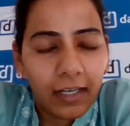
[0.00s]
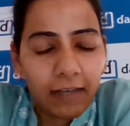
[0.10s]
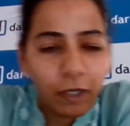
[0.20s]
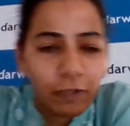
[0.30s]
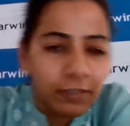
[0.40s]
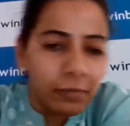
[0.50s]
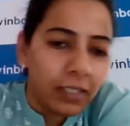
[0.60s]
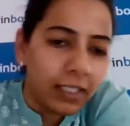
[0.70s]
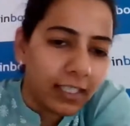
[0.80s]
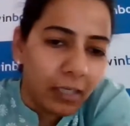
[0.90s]
one of them
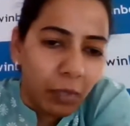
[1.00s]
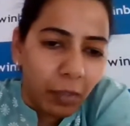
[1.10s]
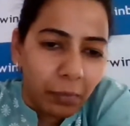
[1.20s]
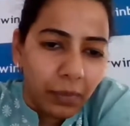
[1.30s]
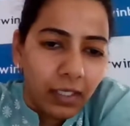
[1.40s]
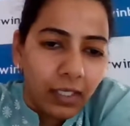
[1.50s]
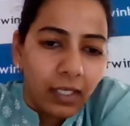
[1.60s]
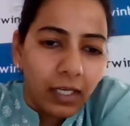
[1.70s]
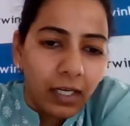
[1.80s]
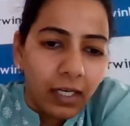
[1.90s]
that came up
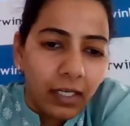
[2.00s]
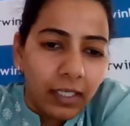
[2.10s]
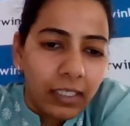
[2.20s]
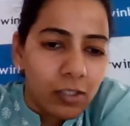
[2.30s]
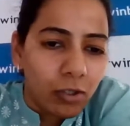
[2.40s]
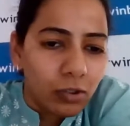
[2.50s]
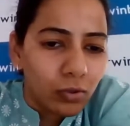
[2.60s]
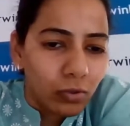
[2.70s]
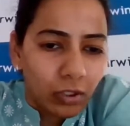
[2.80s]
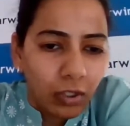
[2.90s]
is
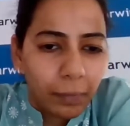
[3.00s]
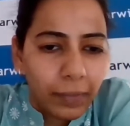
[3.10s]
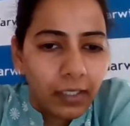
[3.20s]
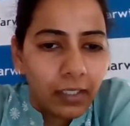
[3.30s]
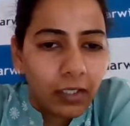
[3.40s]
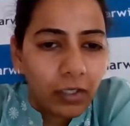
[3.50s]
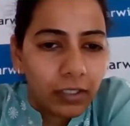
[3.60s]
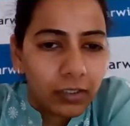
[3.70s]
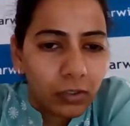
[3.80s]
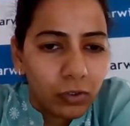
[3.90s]
also a topic or
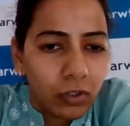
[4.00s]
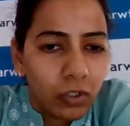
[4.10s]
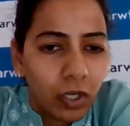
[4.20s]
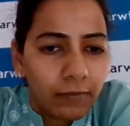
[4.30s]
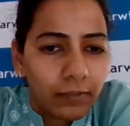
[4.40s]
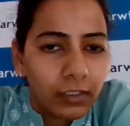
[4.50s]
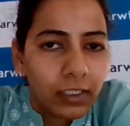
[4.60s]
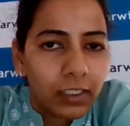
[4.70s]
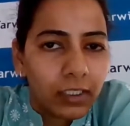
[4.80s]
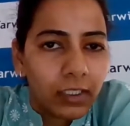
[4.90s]
is also a
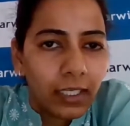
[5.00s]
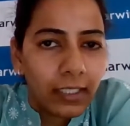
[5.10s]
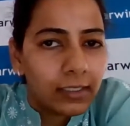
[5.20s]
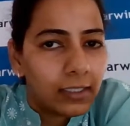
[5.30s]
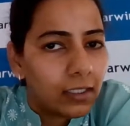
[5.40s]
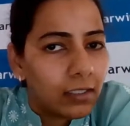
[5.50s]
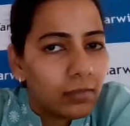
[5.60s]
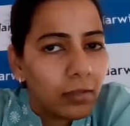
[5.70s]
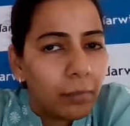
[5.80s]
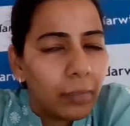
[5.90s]
conversation that has
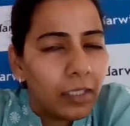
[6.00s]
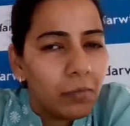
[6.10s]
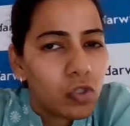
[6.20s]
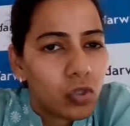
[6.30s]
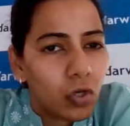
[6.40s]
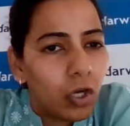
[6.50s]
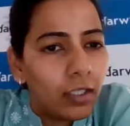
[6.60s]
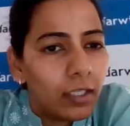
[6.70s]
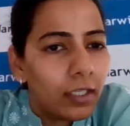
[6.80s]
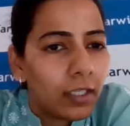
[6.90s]
become
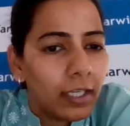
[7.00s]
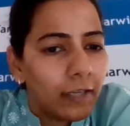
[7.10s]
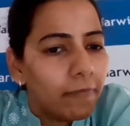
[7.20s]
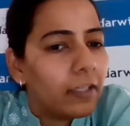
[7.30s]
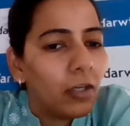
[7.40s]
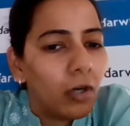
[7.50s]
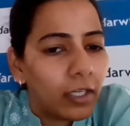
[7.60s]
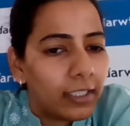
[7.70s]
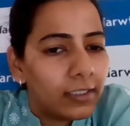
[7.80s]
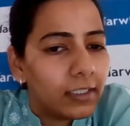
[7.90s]
stronger in every
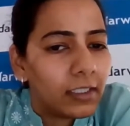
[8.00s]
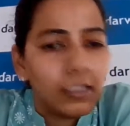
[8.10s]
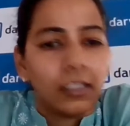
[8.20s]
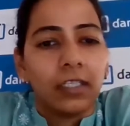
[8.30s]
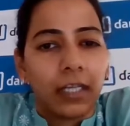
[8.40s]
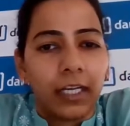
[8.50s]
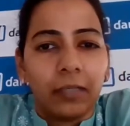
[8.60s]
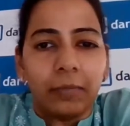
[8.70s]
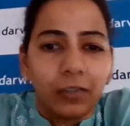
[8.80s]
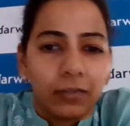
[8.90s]
organization,
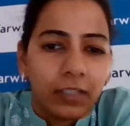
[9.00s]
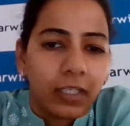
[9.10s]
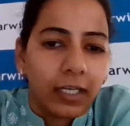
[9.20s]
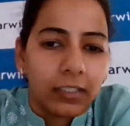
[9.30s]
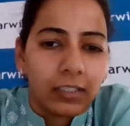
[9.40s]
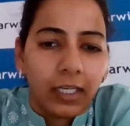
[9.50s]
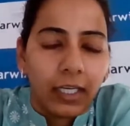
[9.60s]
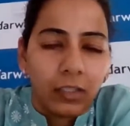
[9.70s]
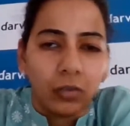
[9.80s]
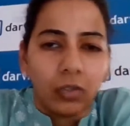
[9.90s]
right, because of the current
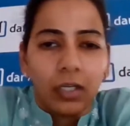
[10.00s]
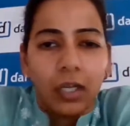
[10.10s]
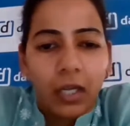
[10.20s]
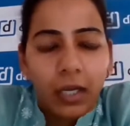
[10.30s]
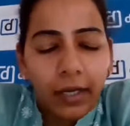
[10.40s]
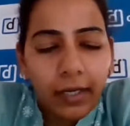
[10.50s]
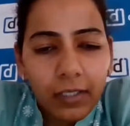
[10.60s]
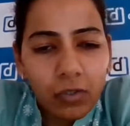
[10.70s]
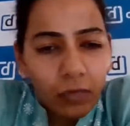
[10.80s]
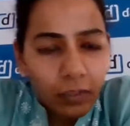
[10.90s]
scenario.
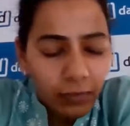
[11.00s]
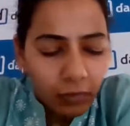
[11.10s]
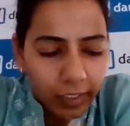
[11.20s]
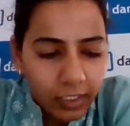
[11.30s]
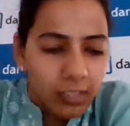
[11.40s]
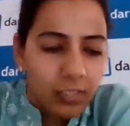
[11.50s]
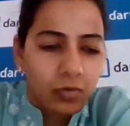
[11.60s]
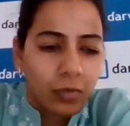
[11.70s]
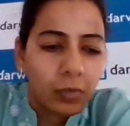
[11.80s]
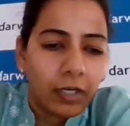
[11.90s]
So one of the questions
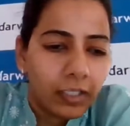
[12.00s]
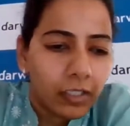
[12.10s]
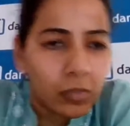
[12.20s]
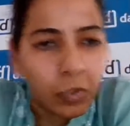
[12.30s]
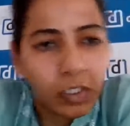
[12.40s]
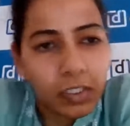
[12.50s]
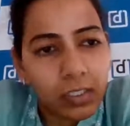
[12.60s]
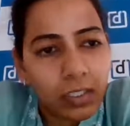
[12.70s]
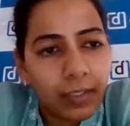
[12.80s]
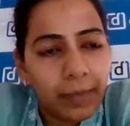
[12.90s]
from the audience was,